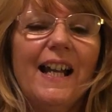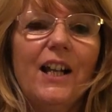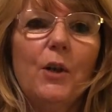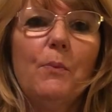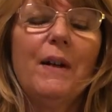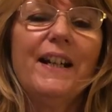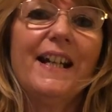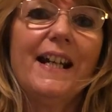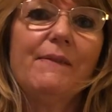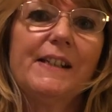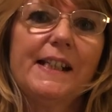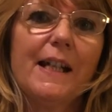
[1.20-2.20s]
Hello, my
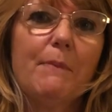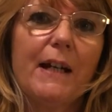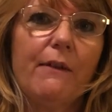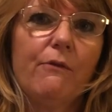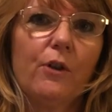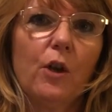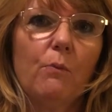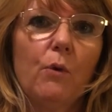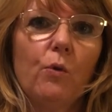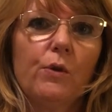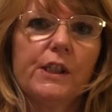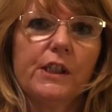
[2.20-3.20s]
name's Debbie from
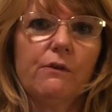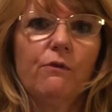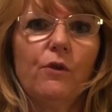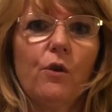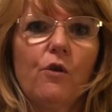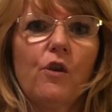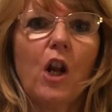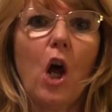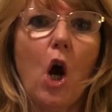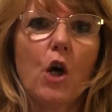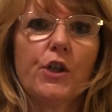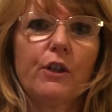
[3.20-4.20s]
Launceston Floral
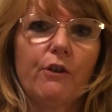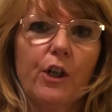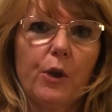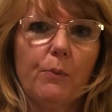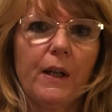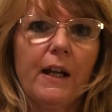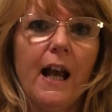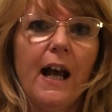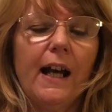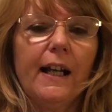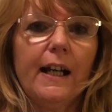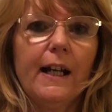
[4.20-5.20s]
Art Group,
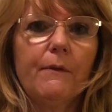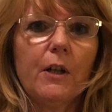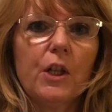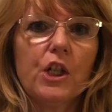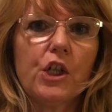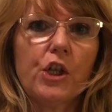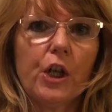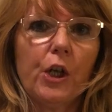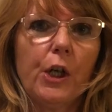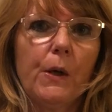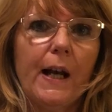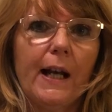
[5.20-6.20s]
and I'm going to show
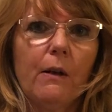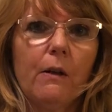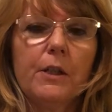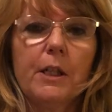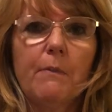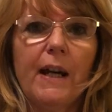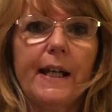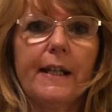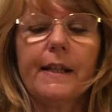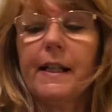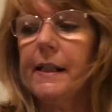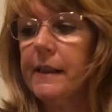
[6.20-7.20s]
you how to
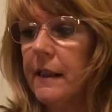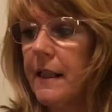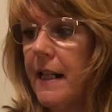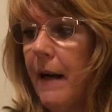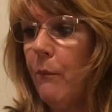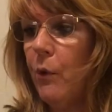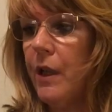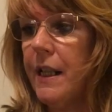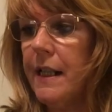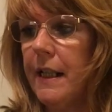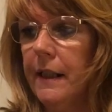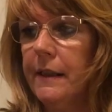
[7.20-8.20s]
make these contemporary
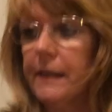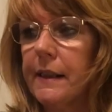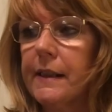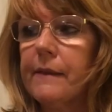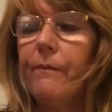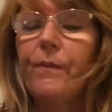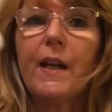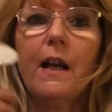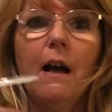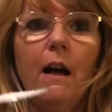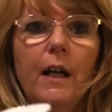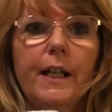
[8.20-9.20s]
discs.
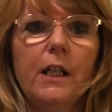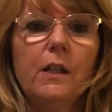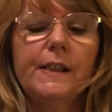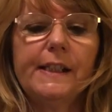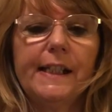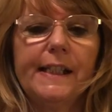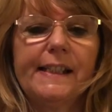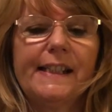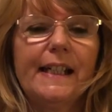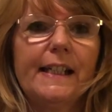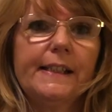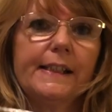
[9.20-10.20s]
I use these
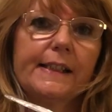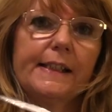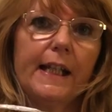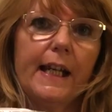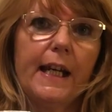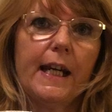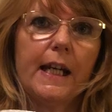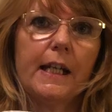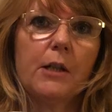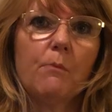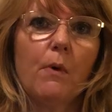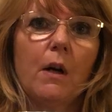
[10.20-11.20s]
discs
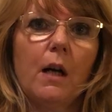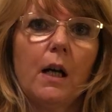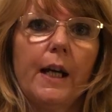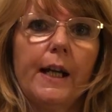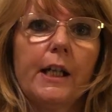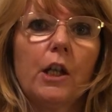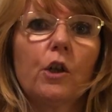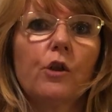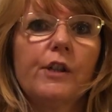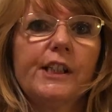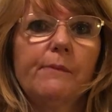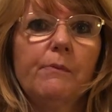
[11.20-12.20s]
in my
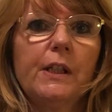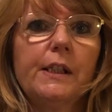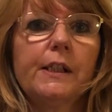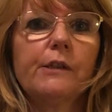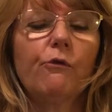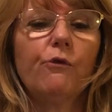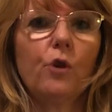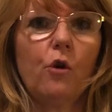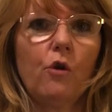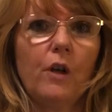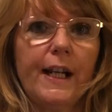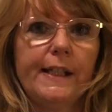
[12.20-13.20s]
Christmas
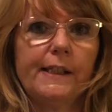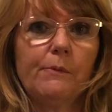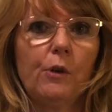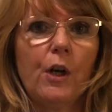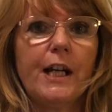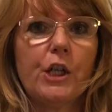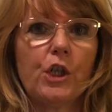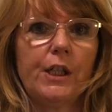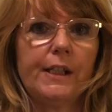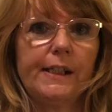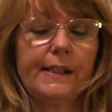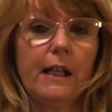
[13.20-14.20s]
Floral Inspiration
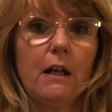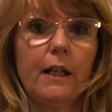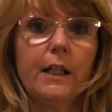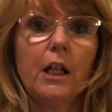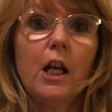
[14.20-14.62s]
design,